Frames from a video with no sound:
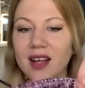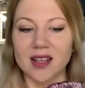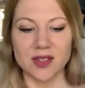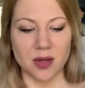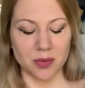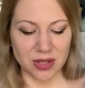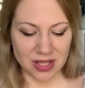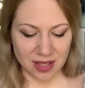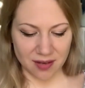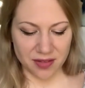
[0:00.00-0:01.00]
So I really
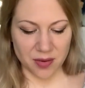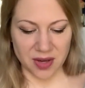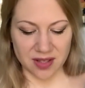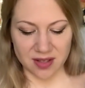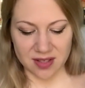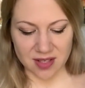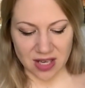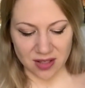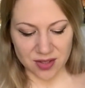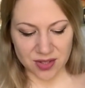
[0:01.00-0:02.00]
love the way that these
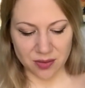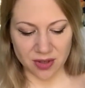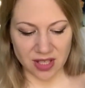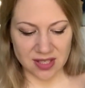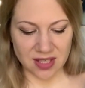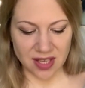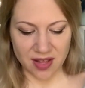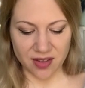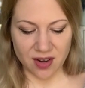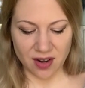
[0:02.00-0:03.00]
colors are working
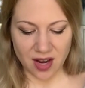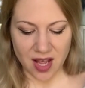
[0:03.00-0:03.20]
together,